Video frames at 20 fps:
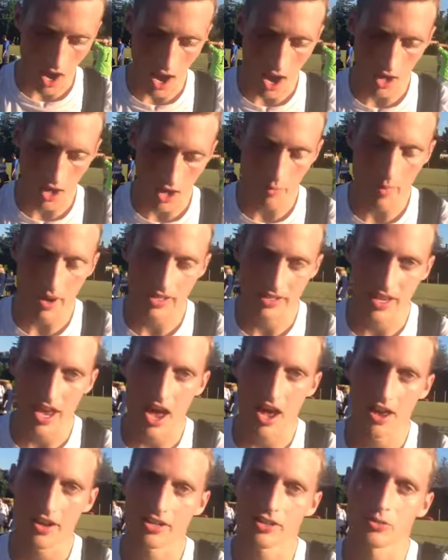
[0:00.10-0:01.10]
Uh, the
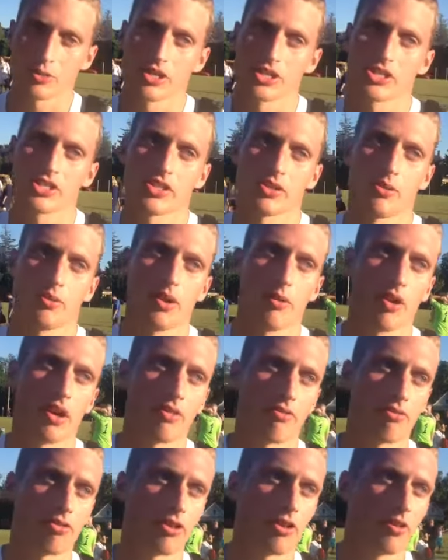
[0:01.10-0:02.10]
mentality switch, we
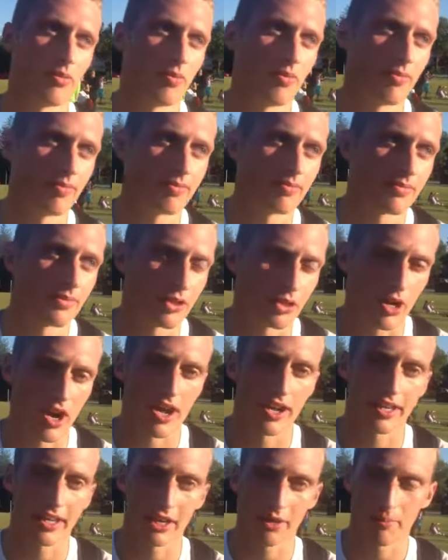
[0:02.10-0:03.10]
went from
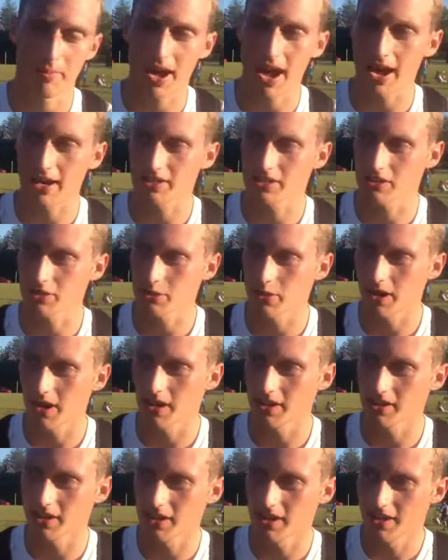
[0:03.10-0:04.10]
trying to get him back to
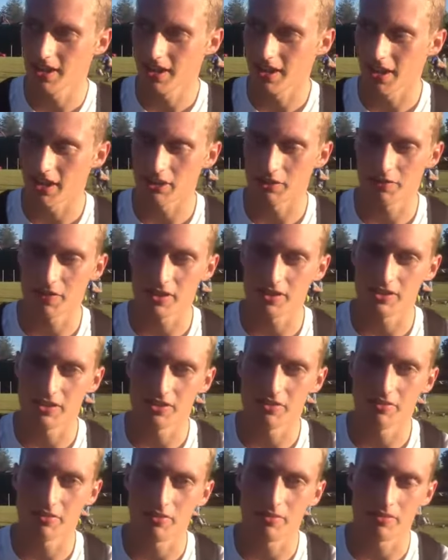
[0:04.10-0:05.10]
uh, a
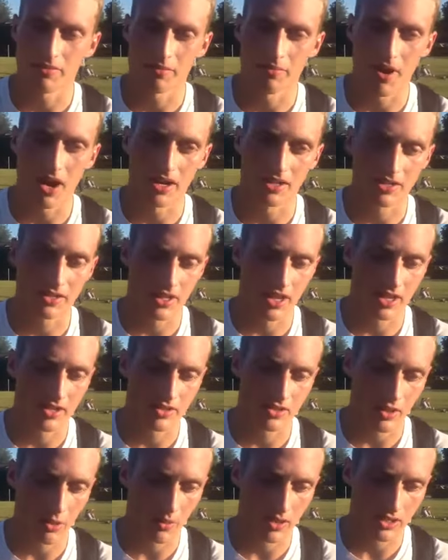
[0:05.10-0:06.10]
defensive
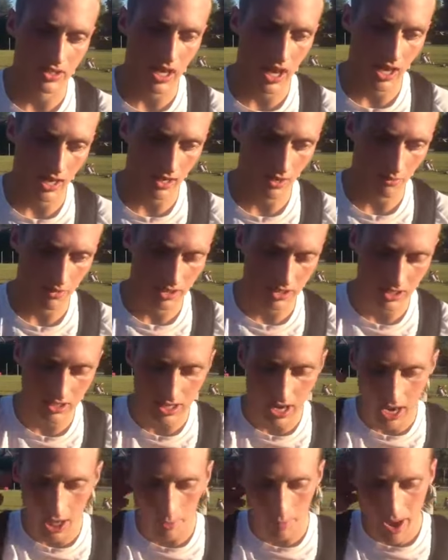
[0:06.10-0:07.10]
mindset. So we slid, we
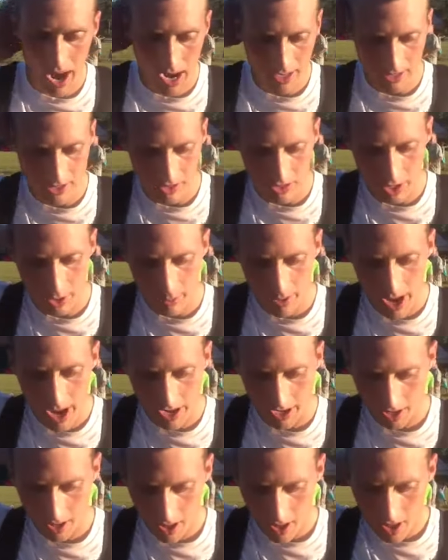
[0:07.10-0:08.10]
slid Tyler back to center
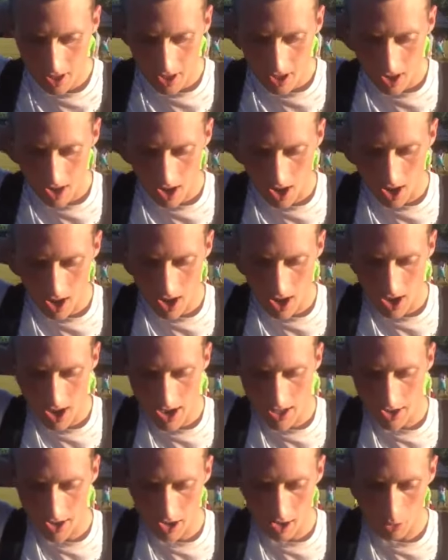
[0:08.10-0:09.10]
back, uh,
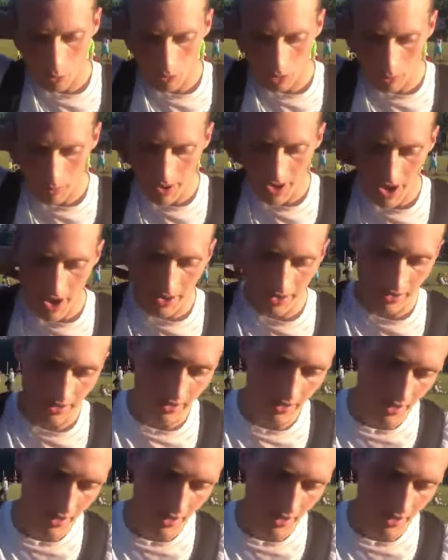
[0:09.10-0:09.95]
had uh, Willman